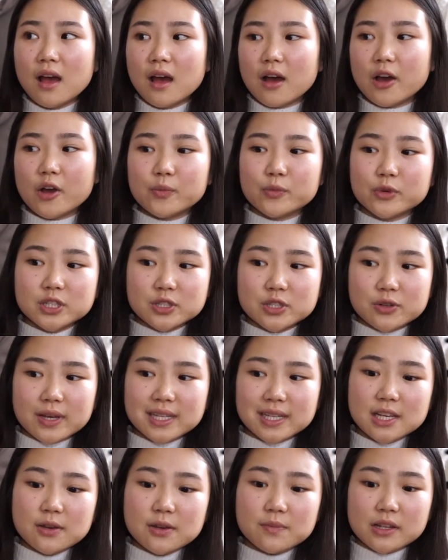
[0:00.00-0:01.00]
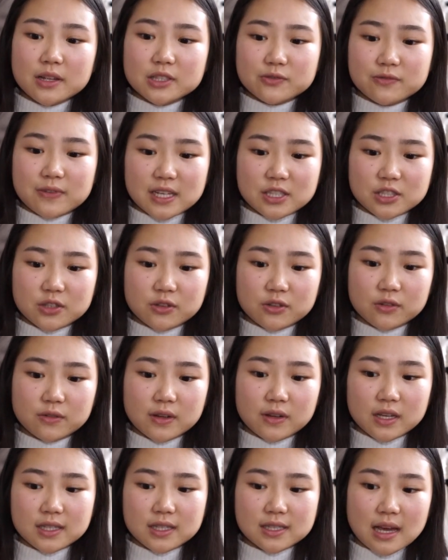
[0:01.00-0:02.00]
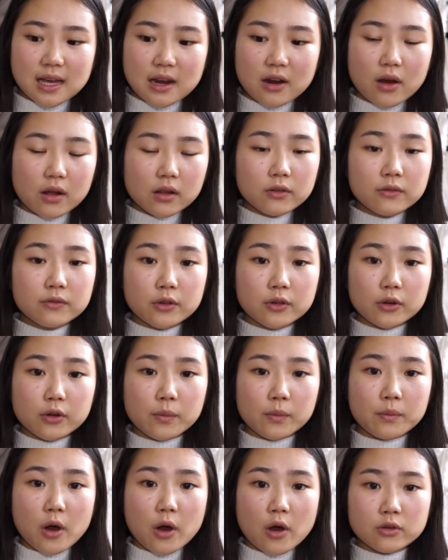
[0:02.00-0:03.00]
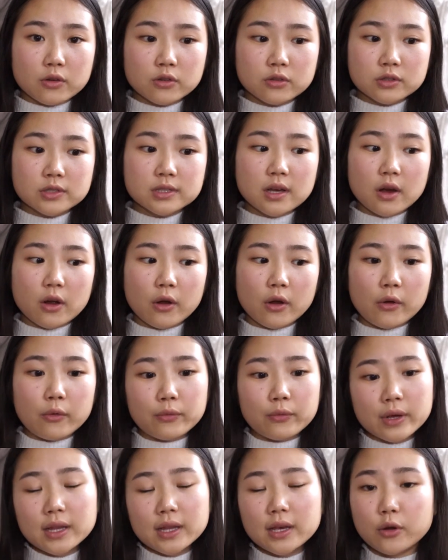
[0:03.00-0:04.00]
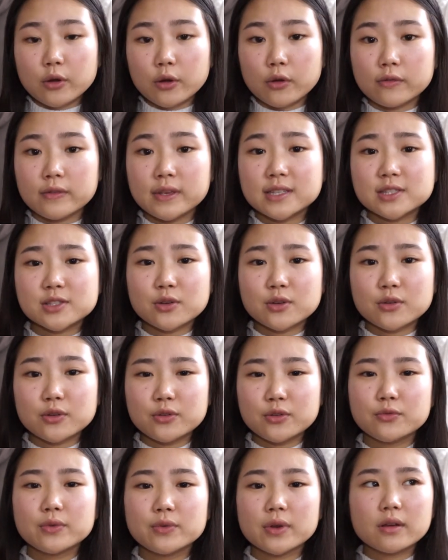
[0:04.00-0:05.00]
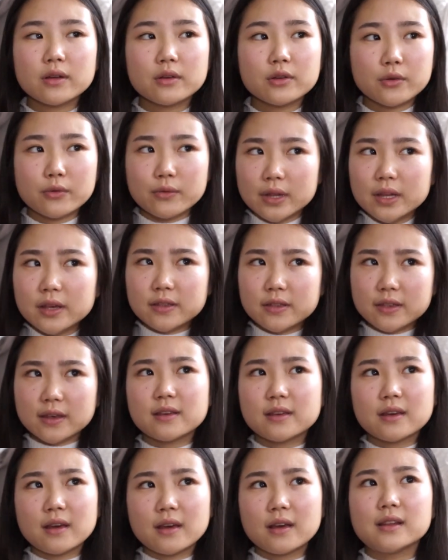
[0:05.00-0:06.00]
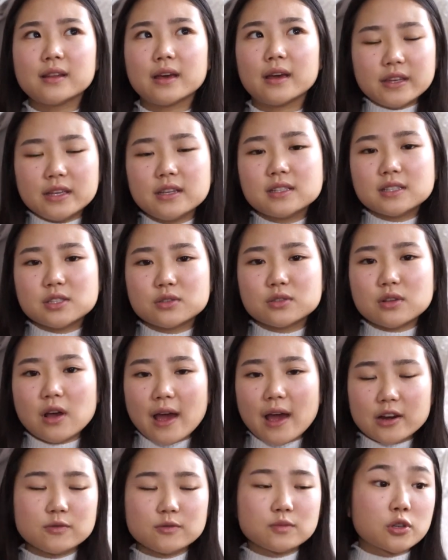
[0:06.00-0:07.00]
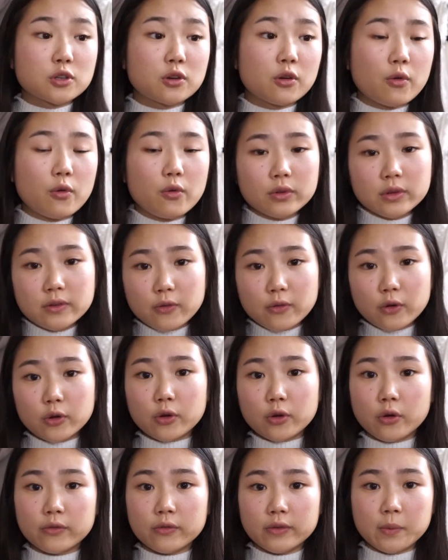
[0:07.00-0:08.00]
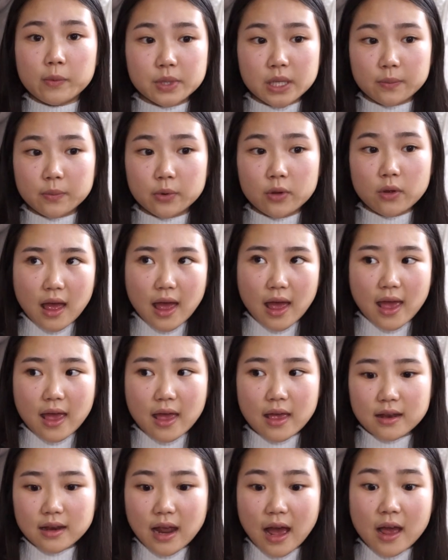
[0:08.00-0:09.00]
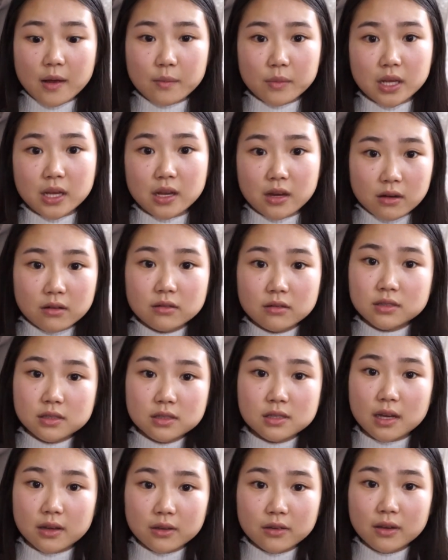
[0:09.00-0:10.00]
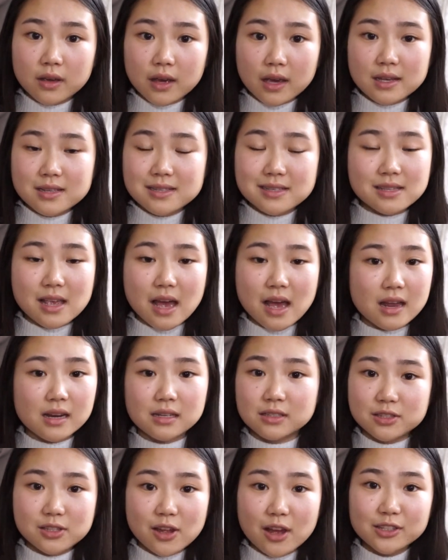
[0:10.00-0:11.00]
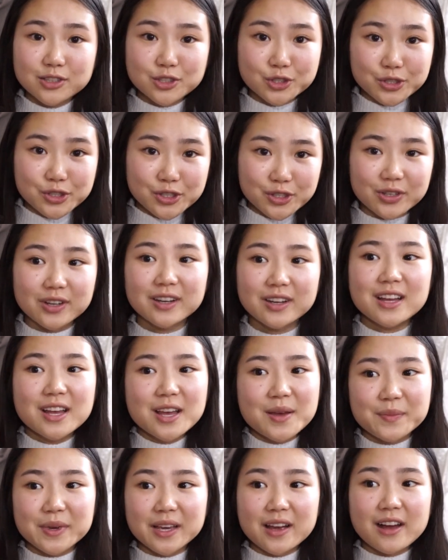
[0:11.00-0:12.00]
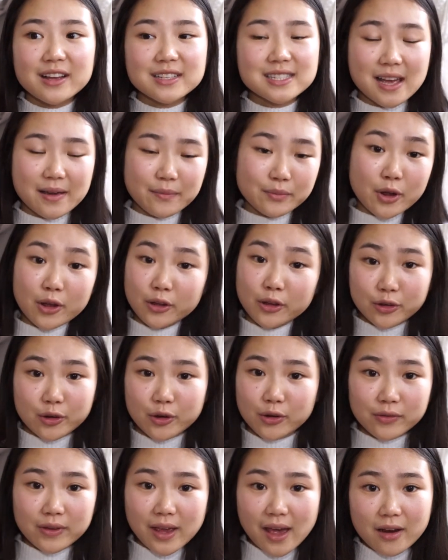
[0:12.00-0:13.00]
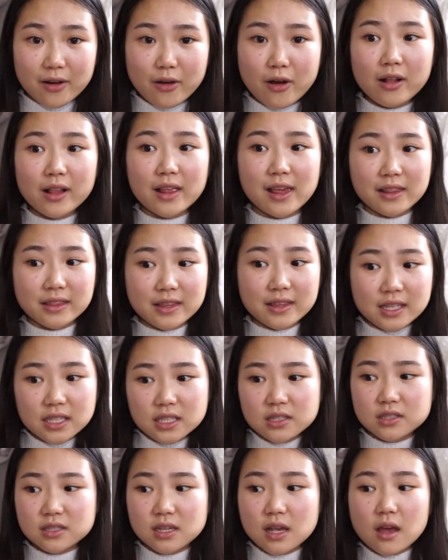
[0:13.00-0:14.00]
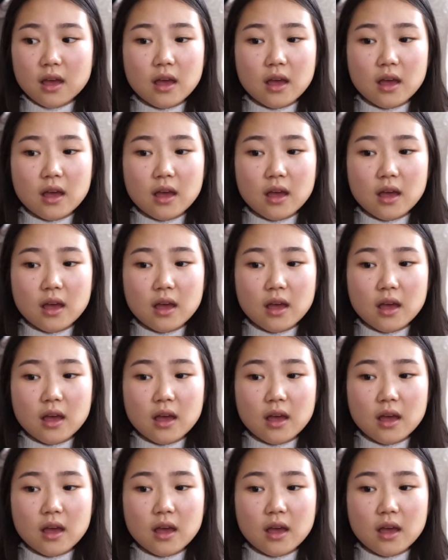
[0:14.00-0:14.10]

Um, what's crazy about Fashion Nova is that all of their models are really curvy so you re you're really thinking like these items are only for curvy people and I'm here to tell you guys that it's not true because I'm not curvy at all and these